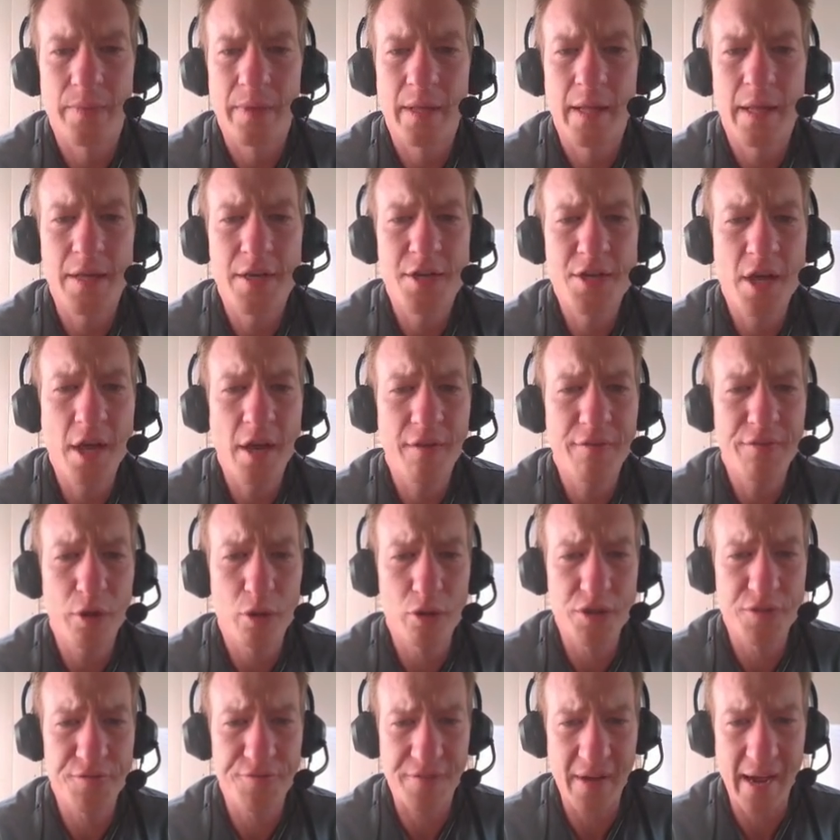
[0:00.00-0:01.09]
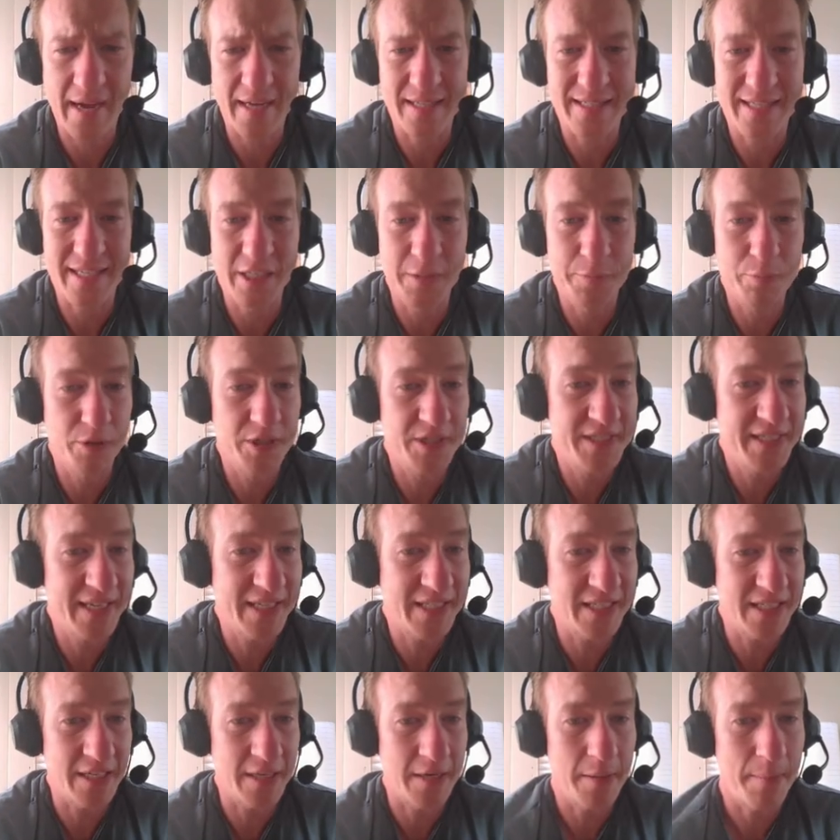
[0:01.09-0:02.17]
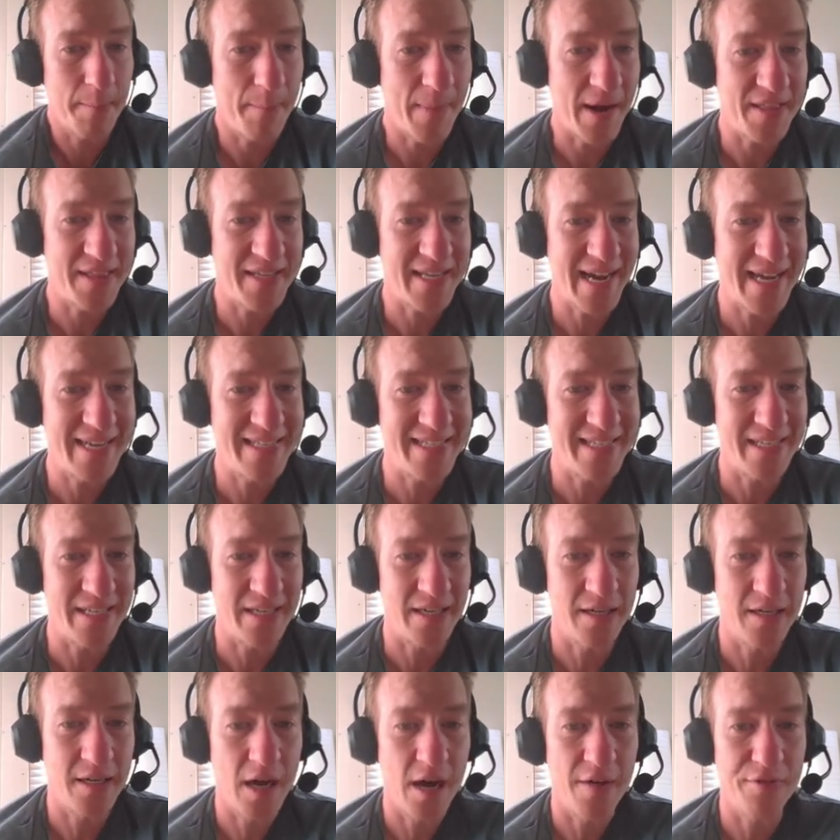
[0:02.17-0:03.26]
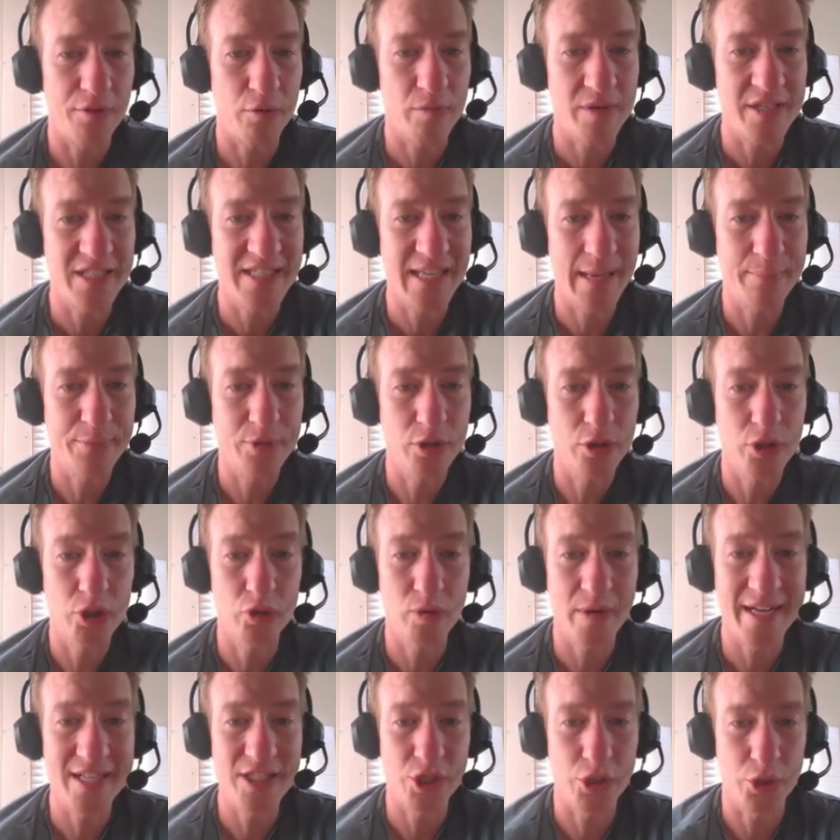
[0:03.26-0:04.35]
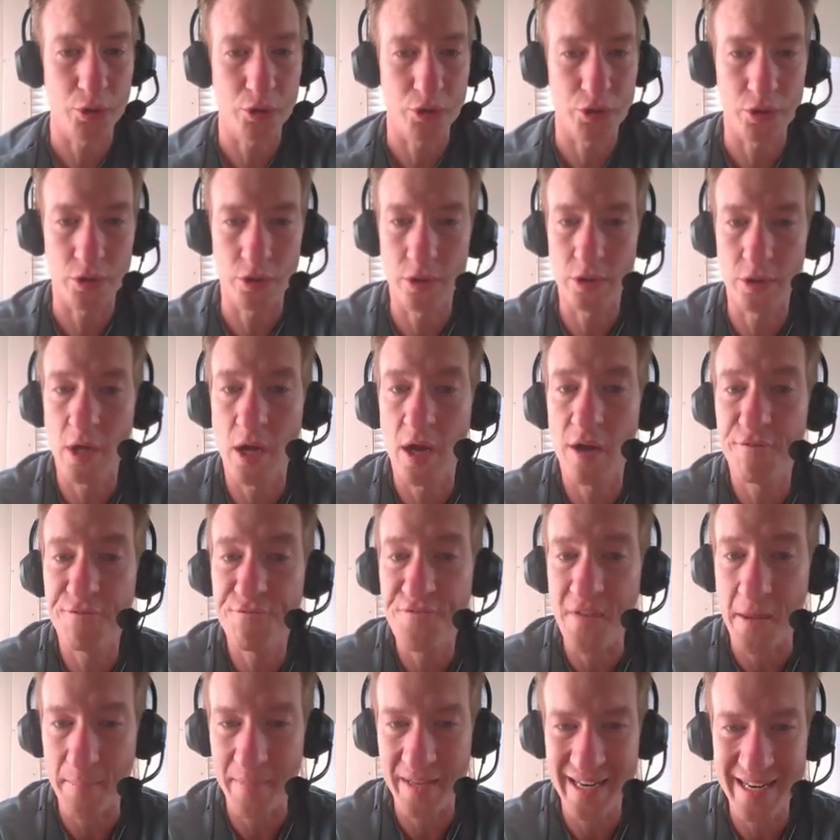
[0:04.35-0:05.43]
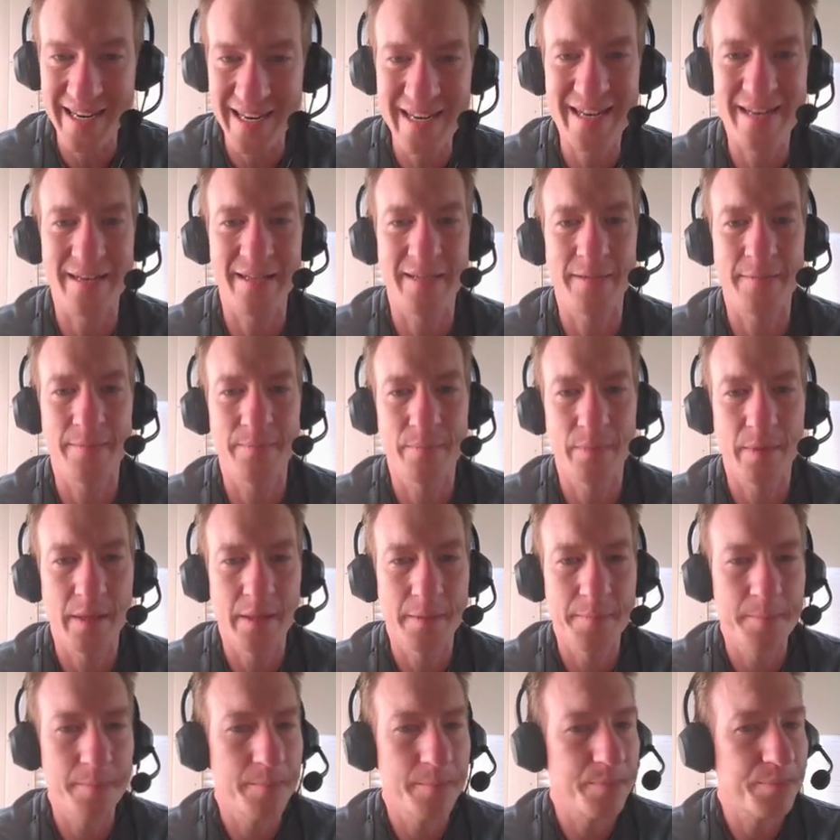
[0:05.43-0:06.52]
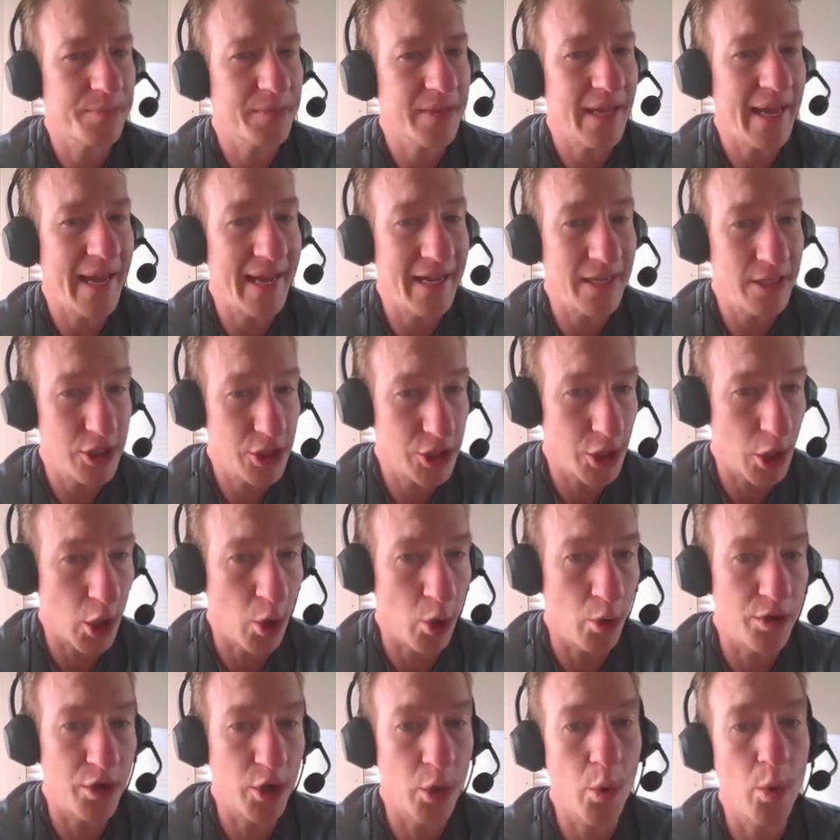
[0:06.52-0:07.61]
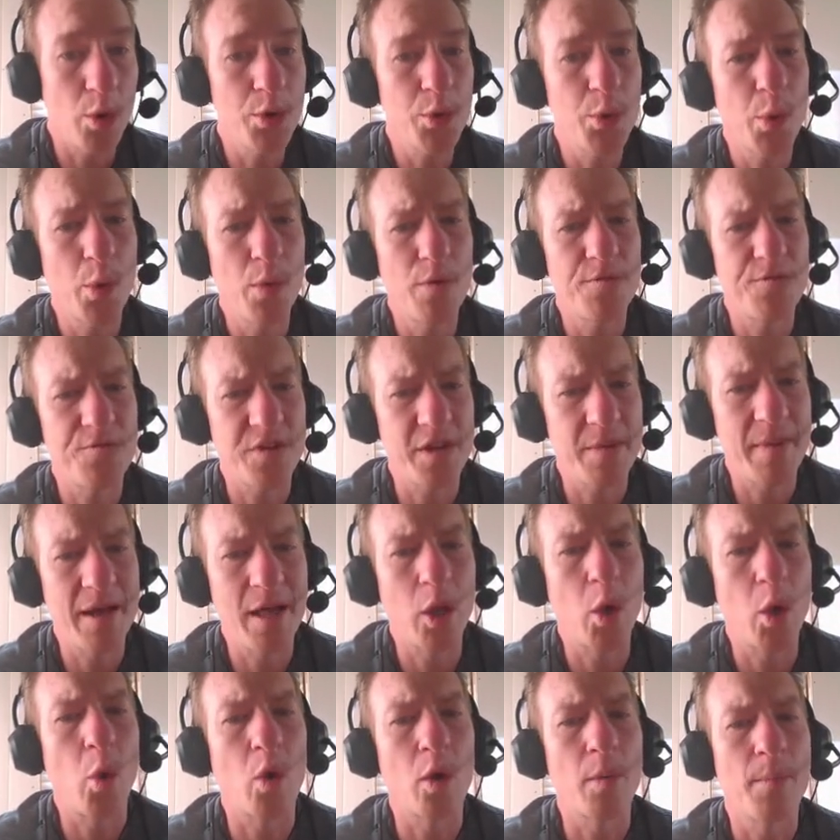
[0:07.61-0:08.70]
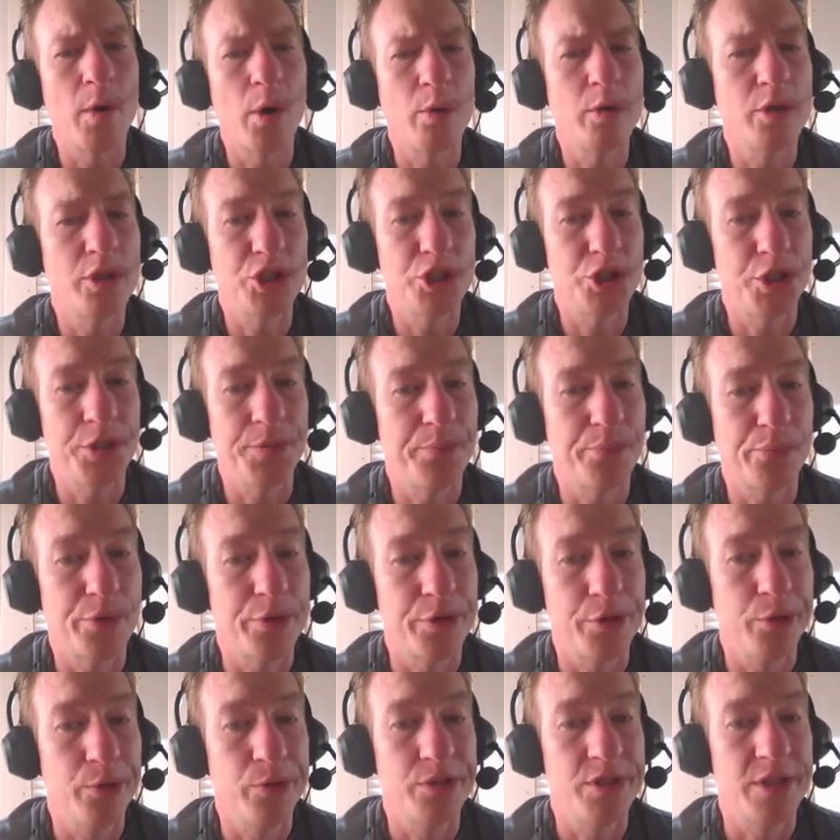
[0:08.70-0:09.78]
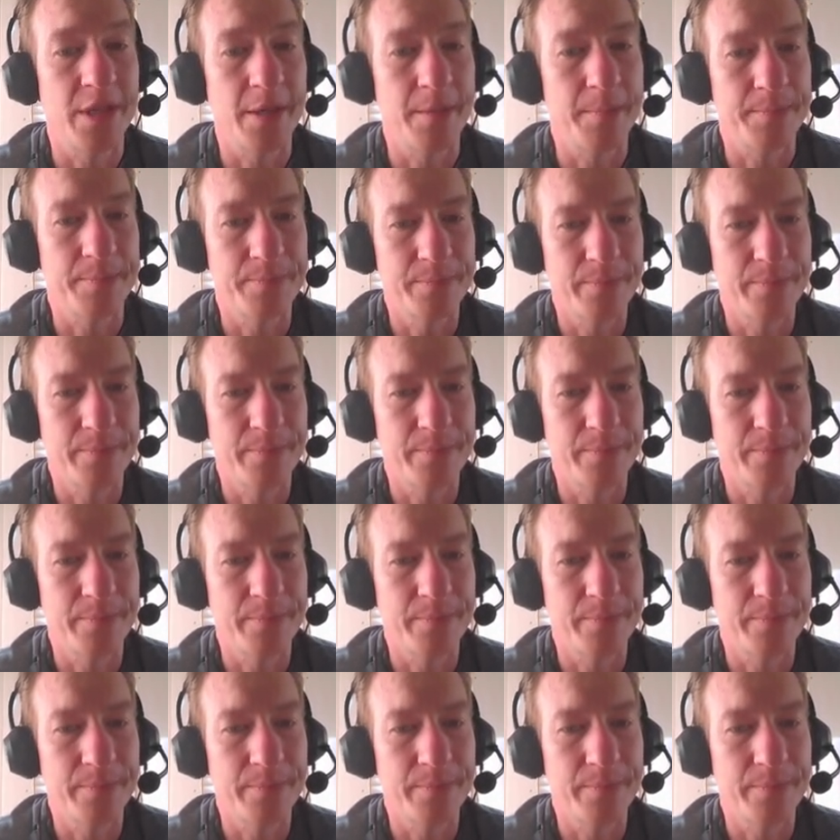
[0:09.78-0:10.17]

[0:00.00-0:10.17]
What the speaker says: None of those effects is predicted by the idea of the receptor transducer of femininity. And so the quote-unquote female hormone shouldn't produce them.